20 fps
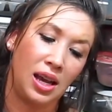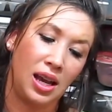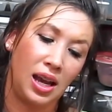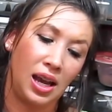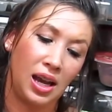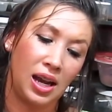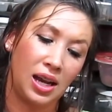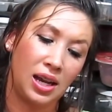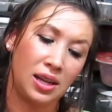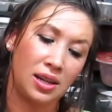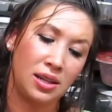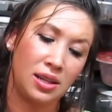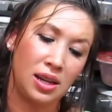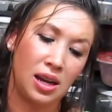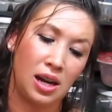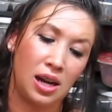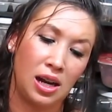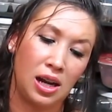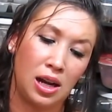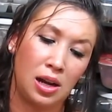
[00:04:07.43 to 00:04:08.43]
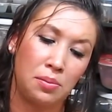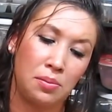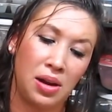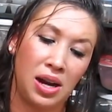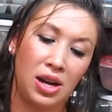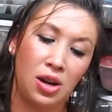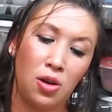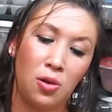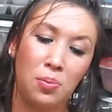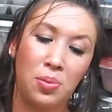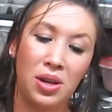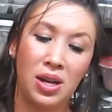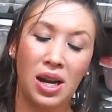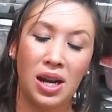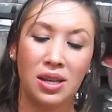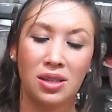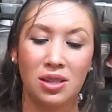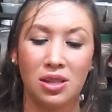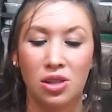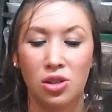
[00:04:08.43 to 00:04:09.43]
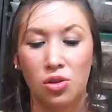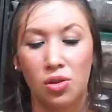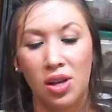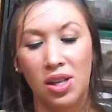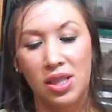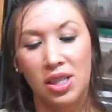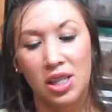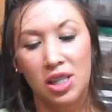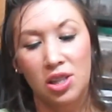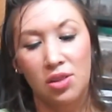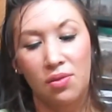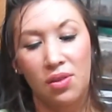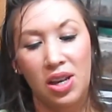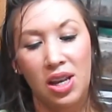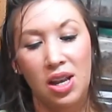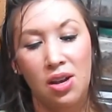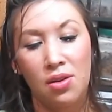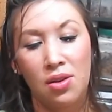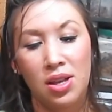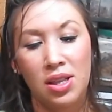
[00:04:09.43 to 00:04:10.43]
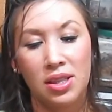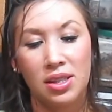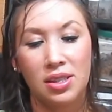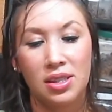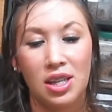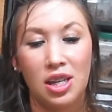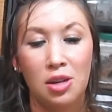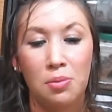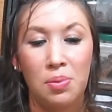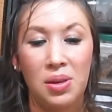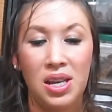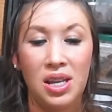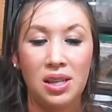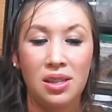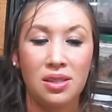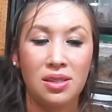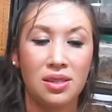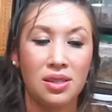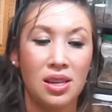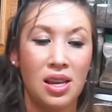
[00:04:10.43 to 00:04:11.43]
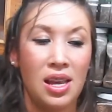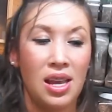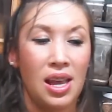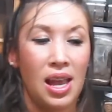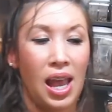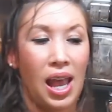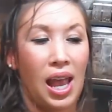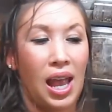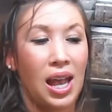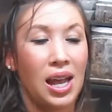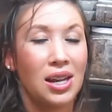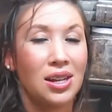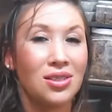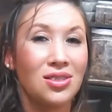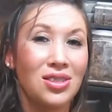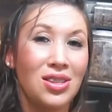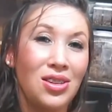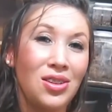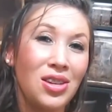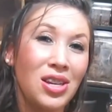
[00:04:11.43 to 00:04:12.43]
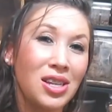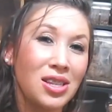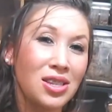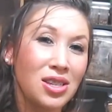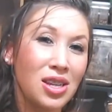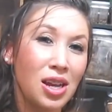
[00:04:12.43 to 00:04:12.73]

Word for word: And um, I hope you guys enjoyed this video on the centipedes and I'll see you next